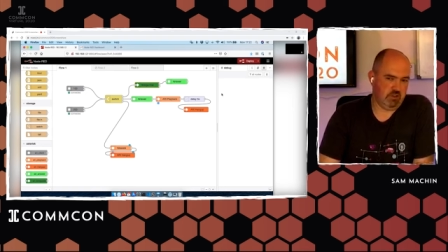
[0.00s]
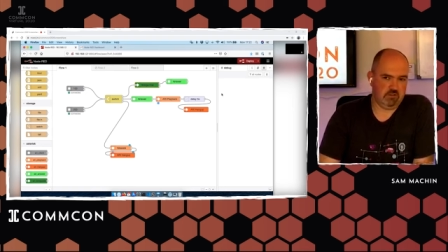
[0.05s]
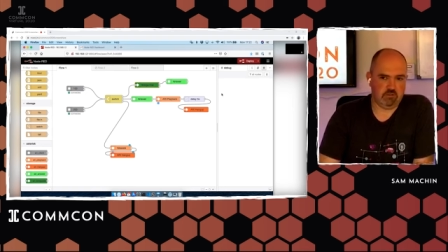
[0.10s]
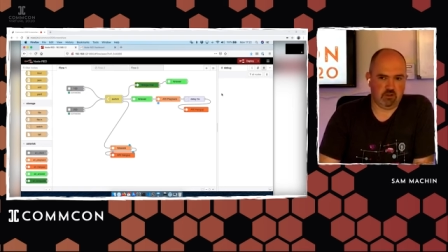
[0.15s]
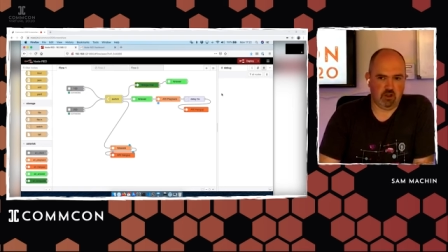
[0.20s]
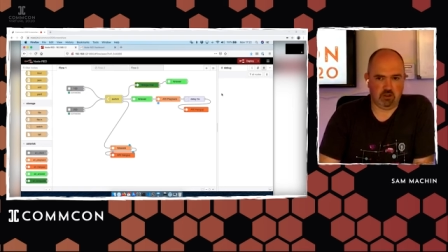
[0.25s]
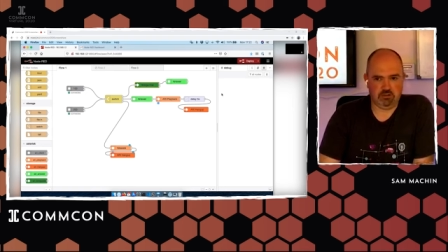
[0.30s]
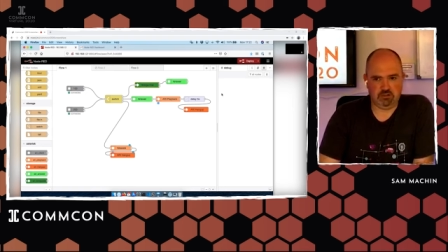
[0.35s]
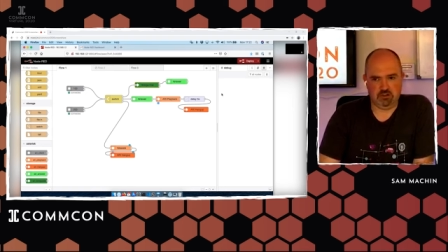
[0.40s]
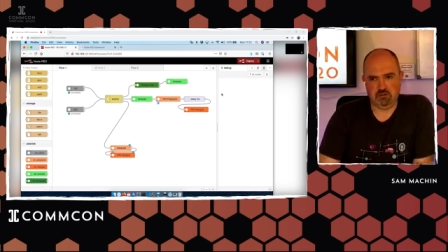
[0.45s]
if
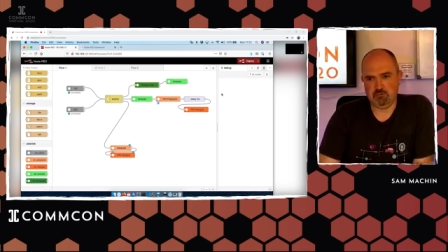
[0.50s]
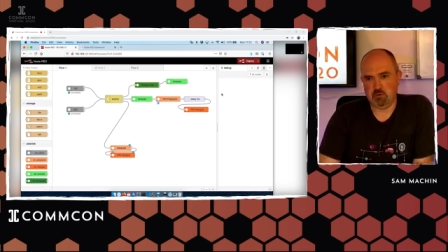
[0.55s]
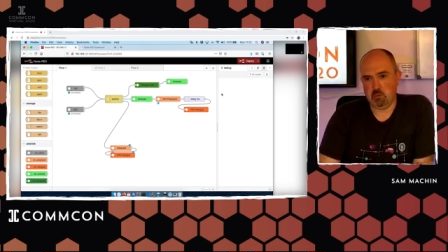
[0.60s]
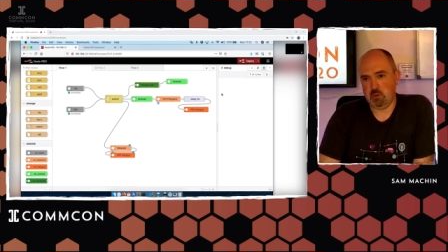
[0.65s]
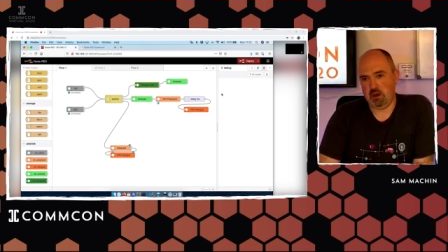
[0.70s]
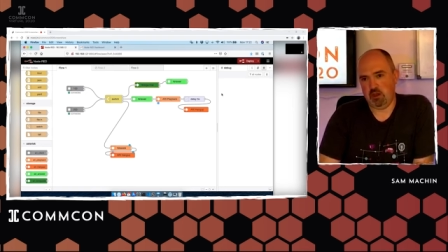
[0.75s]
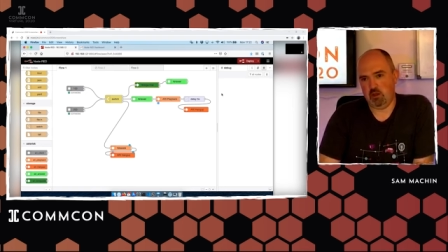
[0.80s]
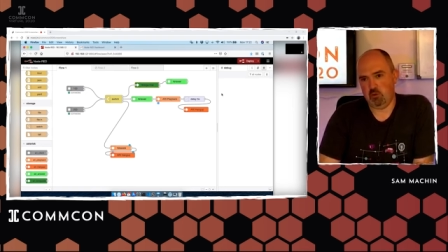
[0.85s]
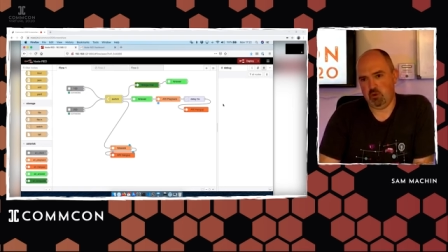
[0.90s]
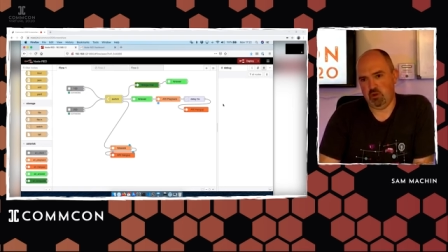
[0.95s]
they've dialed a
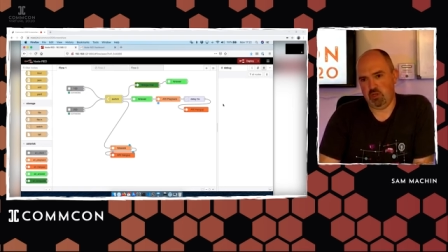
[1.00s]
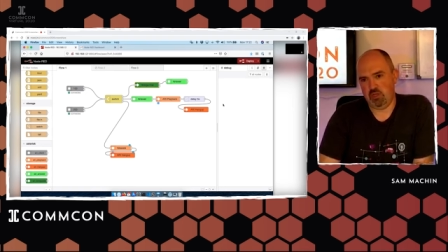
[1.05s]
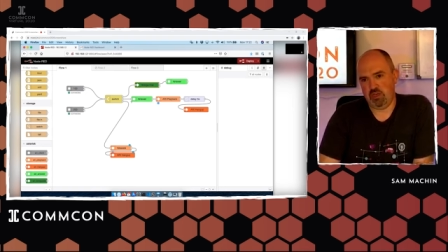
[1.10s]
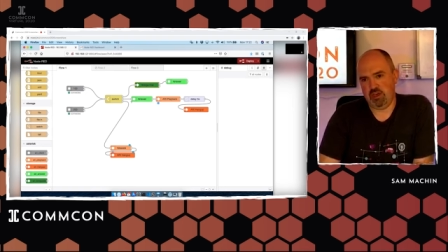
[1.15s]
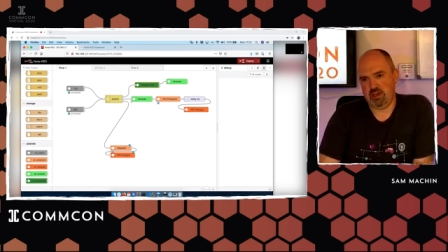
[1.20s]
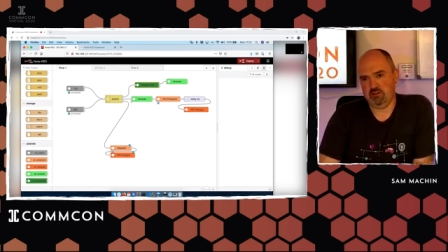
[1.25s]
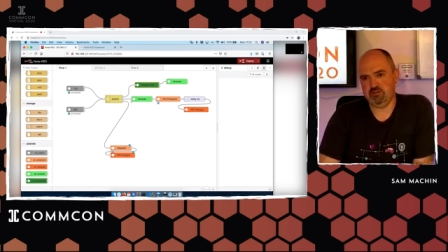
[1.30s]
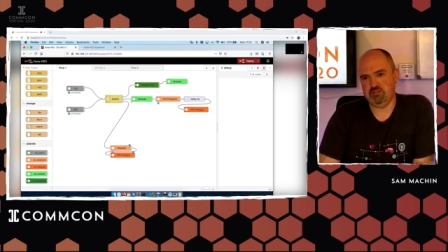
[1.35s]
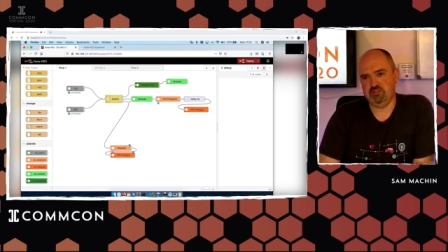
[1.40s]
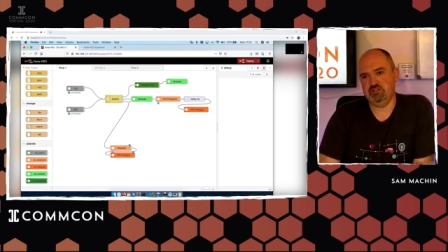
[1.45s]
number below
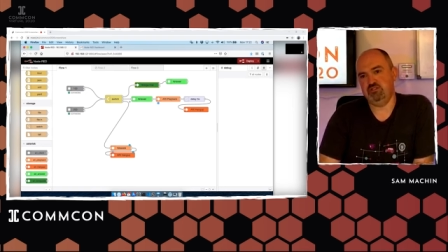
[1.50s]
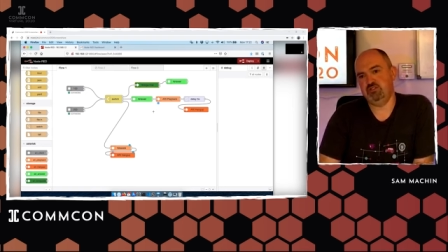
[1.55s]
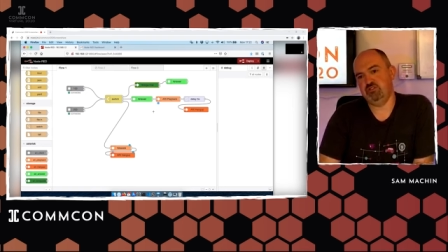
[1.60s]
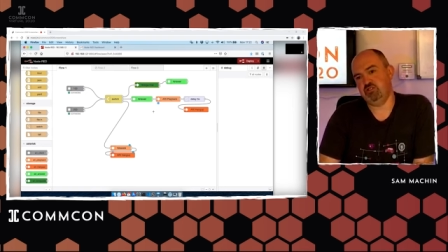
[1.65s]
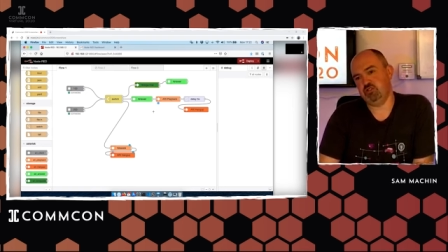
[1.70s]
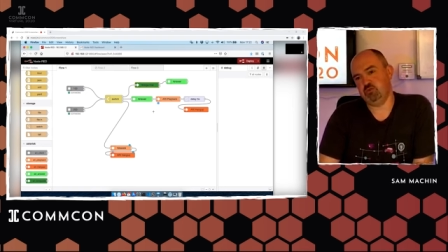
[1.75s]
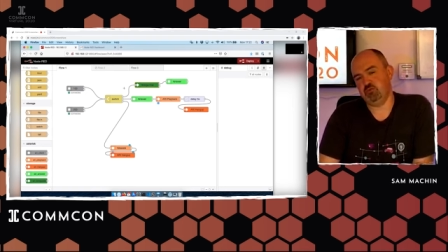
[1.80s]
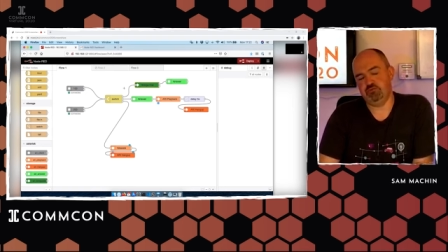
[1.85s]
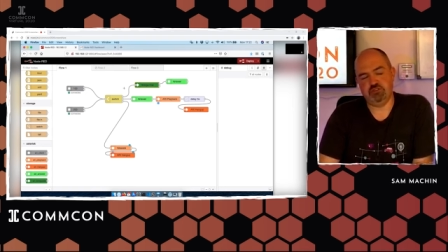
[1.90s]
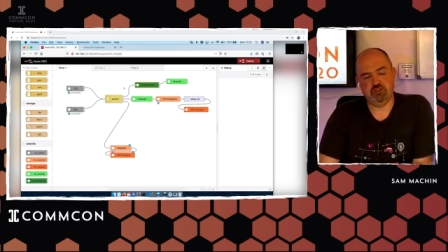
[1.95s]
1,000,
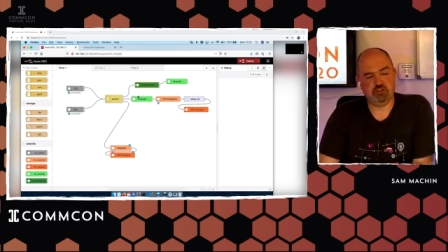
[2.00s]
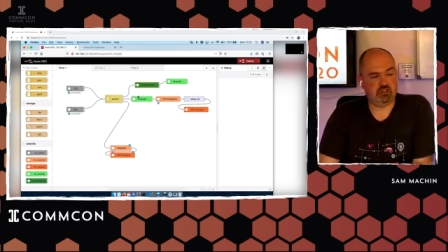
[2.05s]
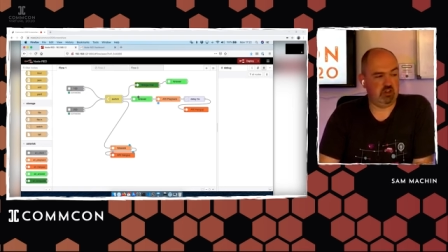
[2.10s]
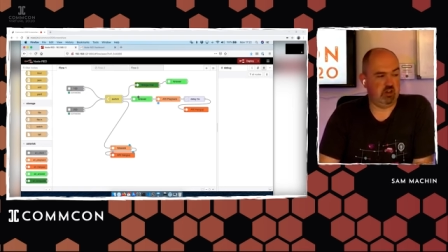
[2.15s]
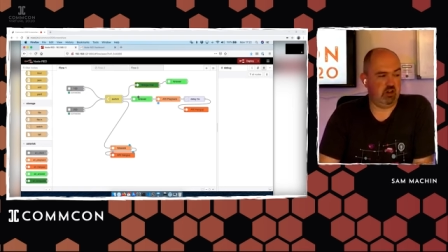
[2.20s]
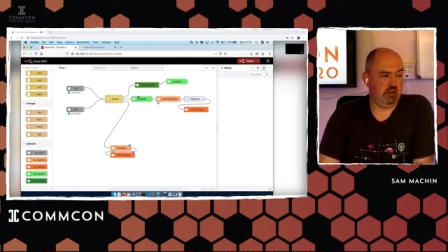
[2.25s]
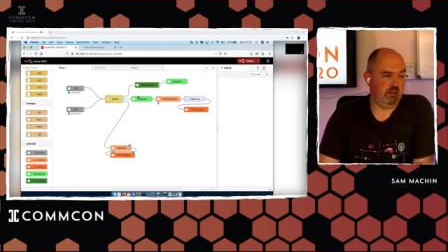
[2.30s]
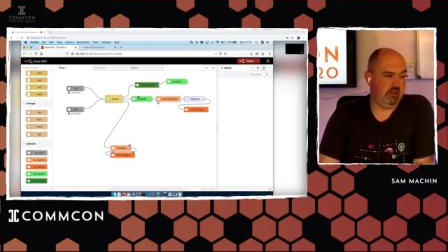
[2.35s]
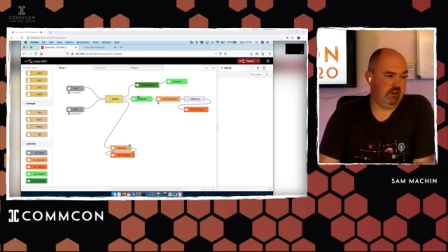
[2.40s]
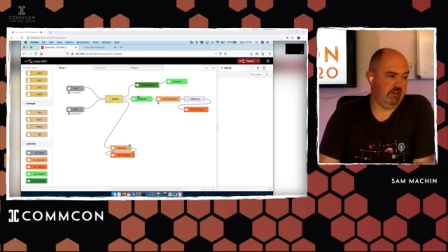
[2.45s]
just
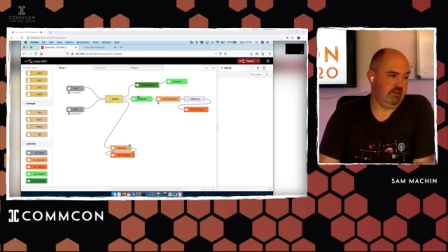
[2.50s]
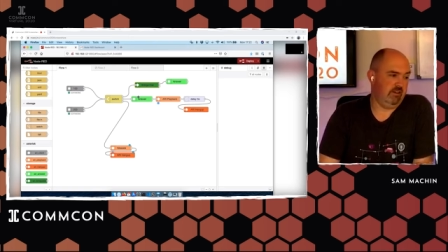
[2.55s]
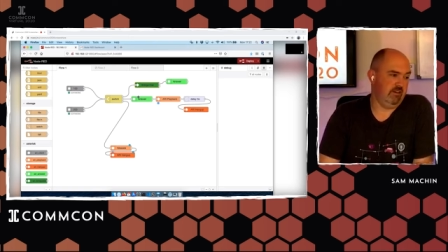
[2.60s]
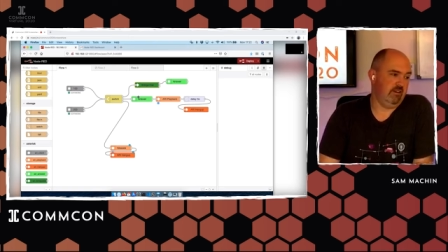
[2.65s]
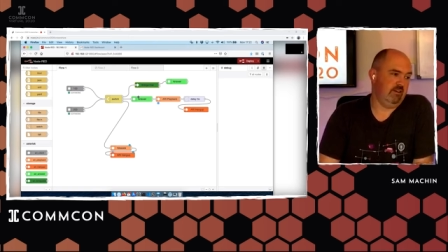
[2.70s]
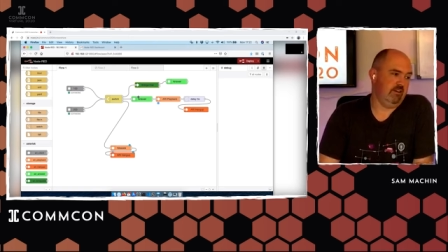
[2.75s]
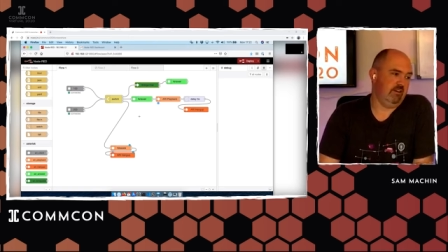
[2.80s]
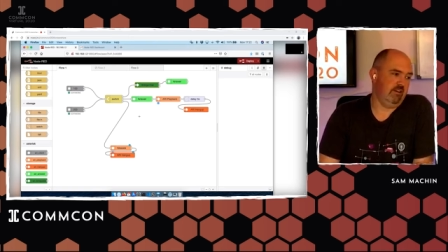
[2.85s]
bridge dial it.